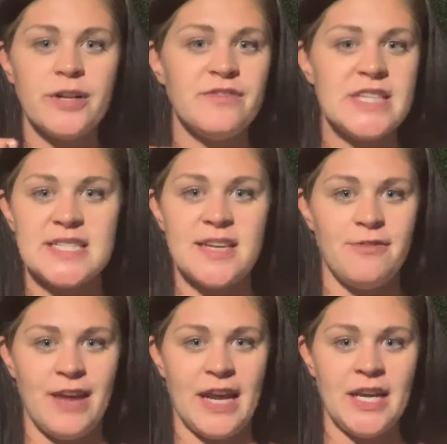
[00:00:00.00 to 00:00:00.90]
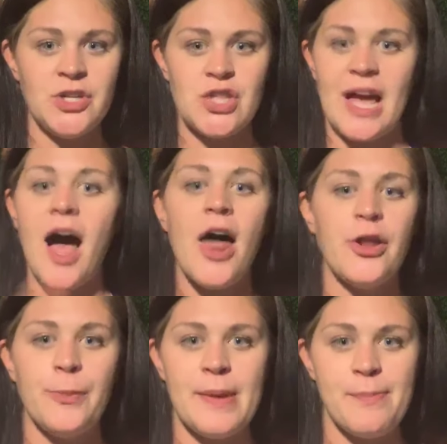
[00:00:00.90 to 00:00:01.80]
of disadvantage that
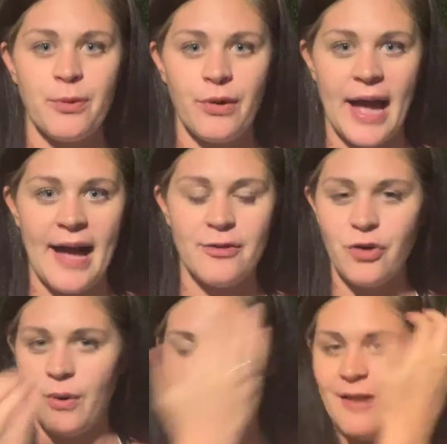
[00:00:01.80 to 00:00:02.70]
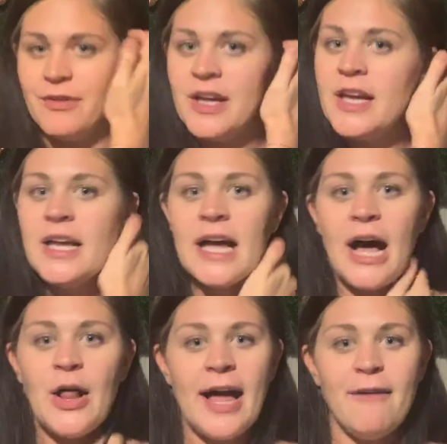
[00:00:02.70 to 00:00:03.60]
other people don't have.
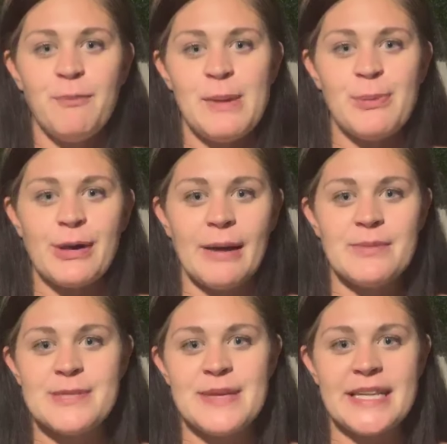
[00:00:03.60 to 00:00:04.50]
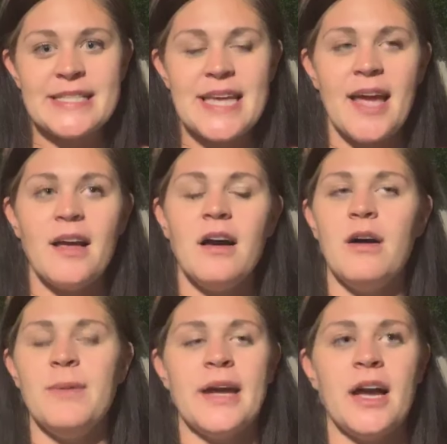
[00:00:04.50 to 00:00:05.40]
I'll have people come to me and say,
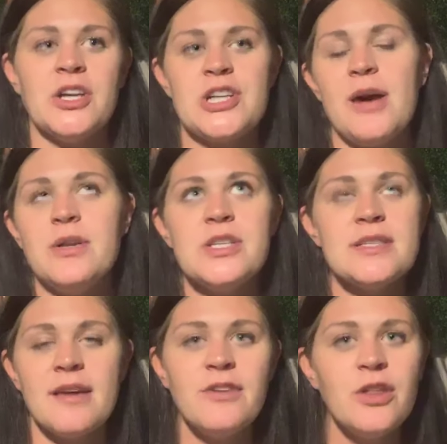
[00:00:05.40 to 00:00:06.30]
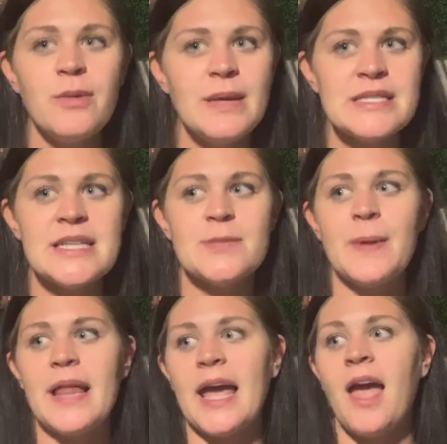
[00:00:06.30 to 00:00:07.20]
oh my gosh, I would just love to do the business,
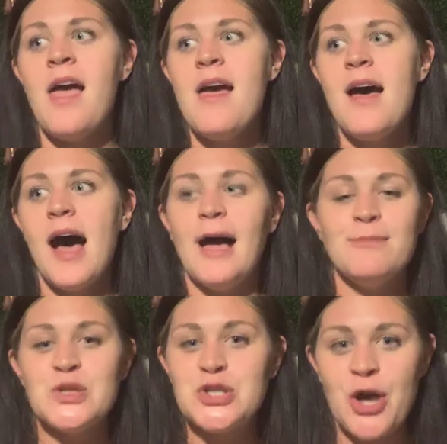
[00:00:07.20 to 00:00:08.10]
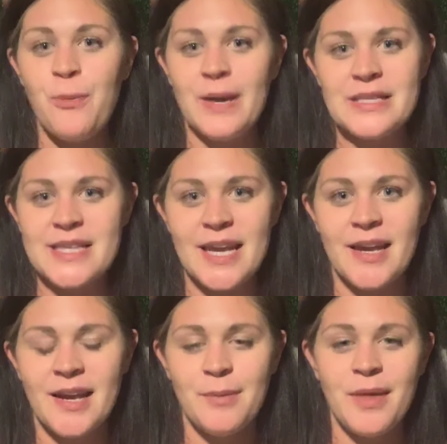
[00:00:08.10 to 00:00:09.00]
but, like, I'm so
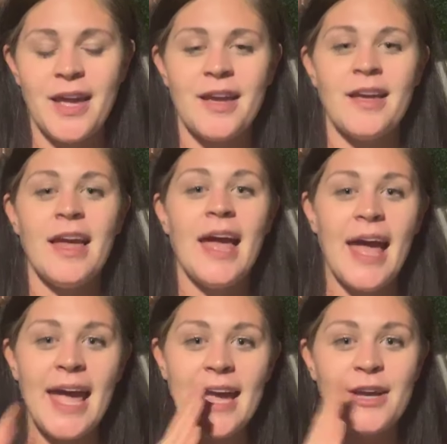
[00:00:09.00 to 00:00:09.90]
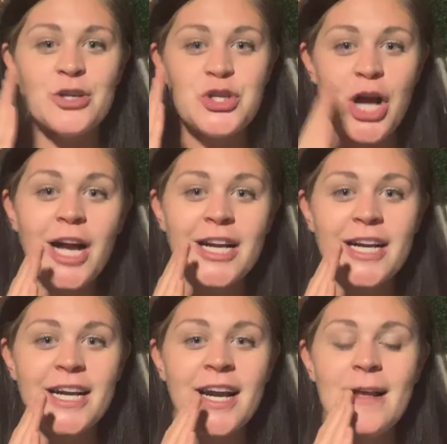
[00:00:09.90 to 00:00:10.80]
busy. And I'm like, hey,
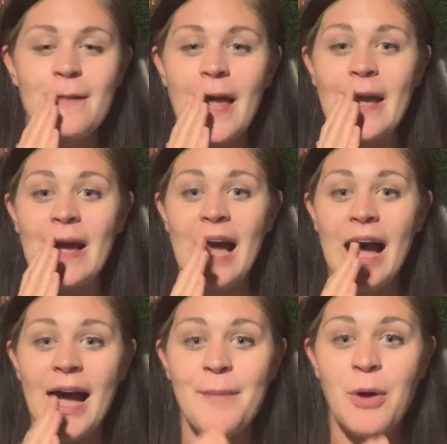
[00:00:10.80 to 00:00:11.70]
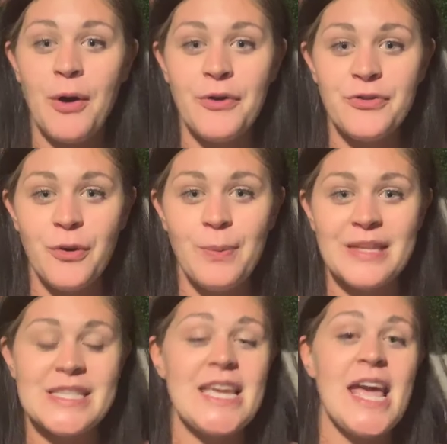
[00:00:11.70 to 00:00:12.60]
shocker, like, I'm also
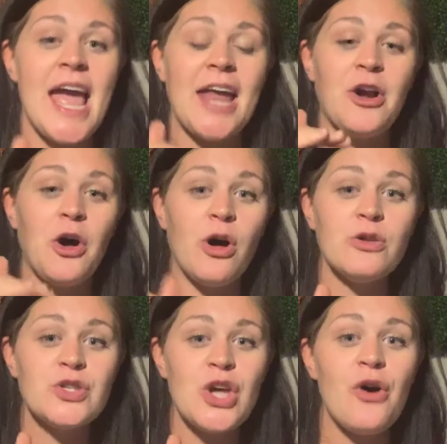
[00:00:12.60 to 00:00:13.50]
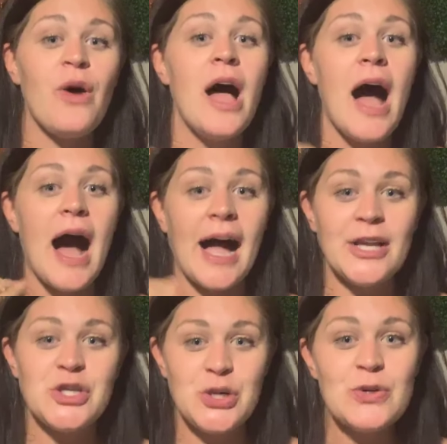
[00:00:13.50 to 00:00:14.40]
busy, and also I
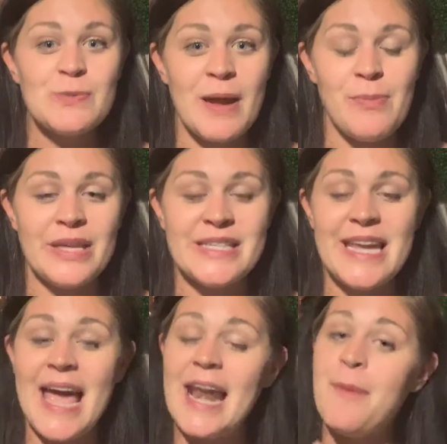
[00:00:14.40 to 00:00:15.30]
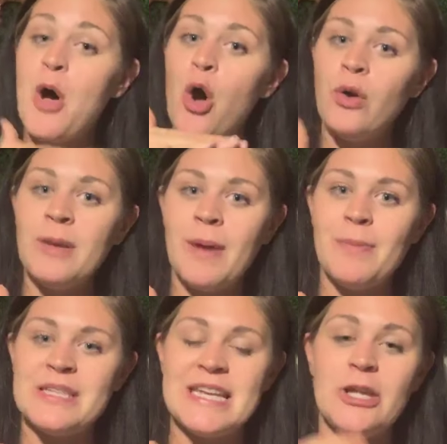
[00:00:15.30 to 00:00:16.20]
choose my busy, and I'm owning my
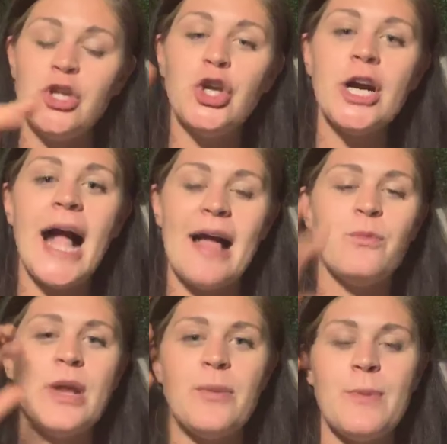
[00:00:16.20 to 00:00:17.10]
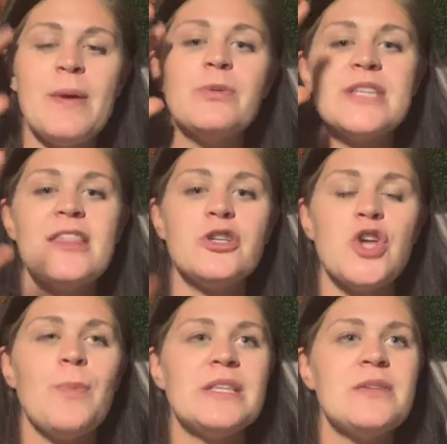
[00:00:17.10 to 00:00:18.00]
busy. When people say they're
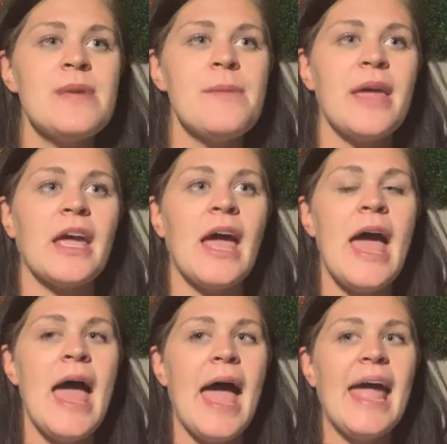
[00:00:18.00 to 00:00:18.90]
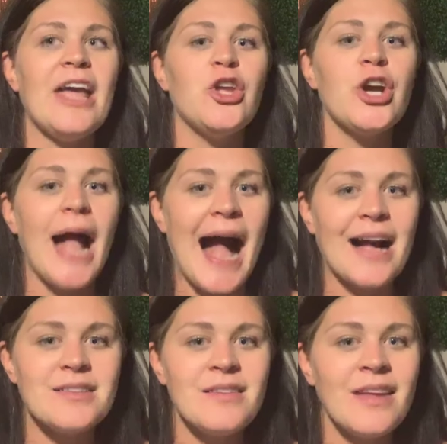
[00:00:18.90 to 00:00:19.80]
so busy to me, I'm like, hey, you're
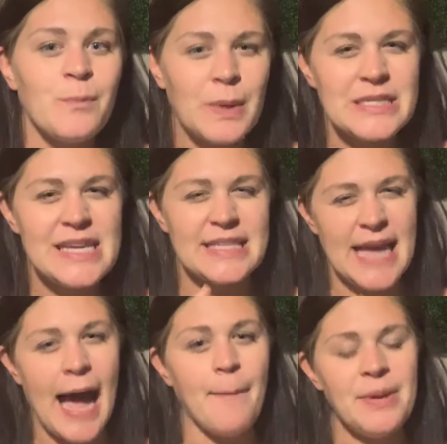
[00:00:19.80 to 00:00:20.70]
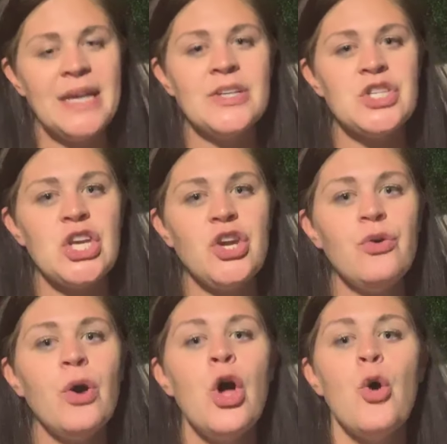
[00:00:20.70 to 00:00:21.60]
acting like busy is happening to
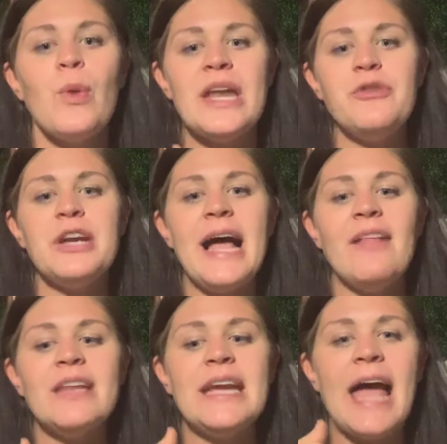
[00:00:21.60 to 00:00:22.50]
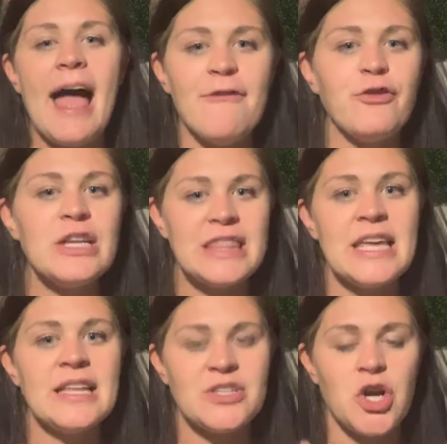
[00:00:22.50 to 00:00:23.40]
you, when in reality,
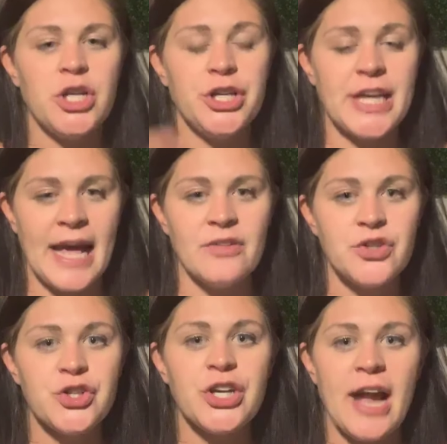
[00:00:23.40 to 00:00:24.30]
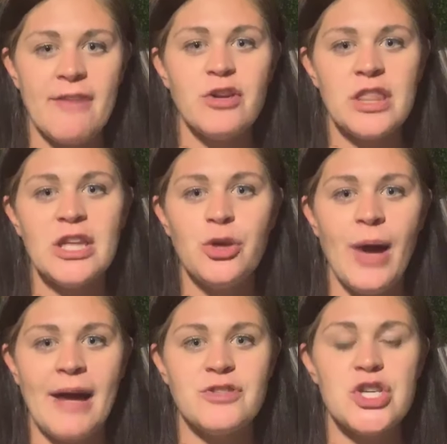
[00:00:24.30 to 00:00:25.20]
everything that's on your calendar or everything you
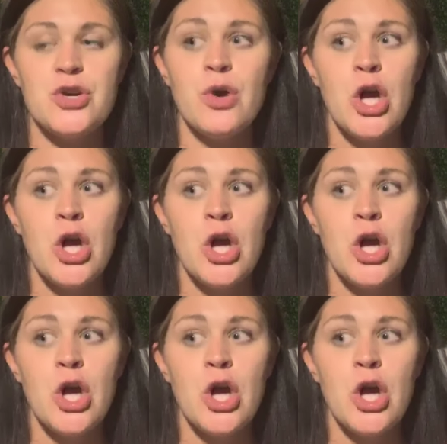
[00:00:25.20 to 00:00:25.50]
have to do,